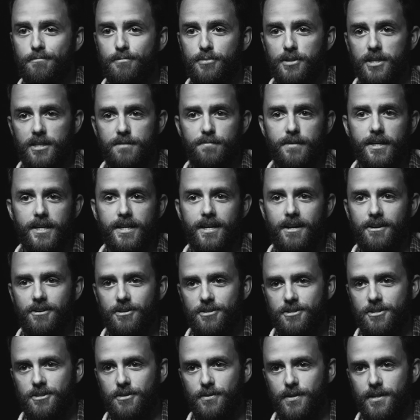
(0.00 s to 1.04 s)
Please be a
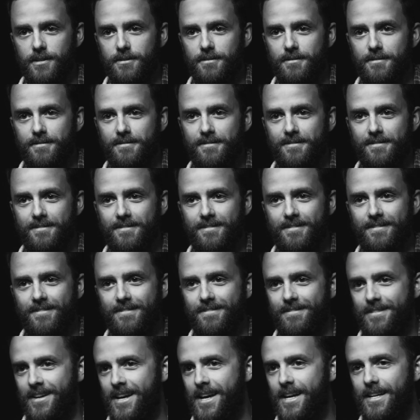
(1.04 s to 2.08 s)
caring steward."
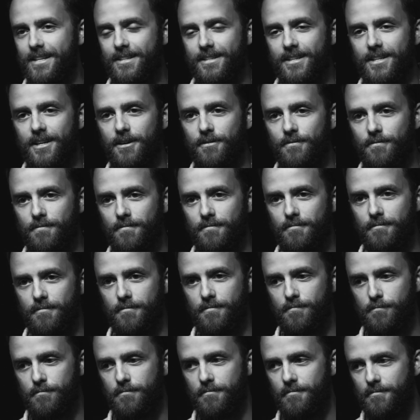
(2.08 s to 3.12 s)
And
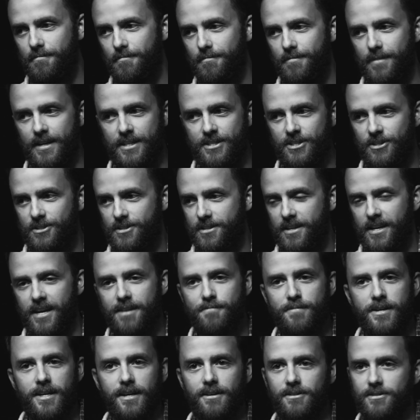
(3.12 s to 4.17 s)
it just
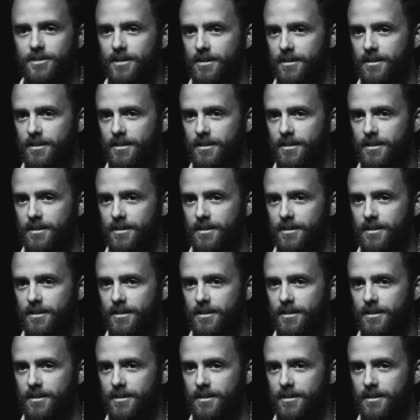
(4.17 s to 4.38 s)
hit me. I was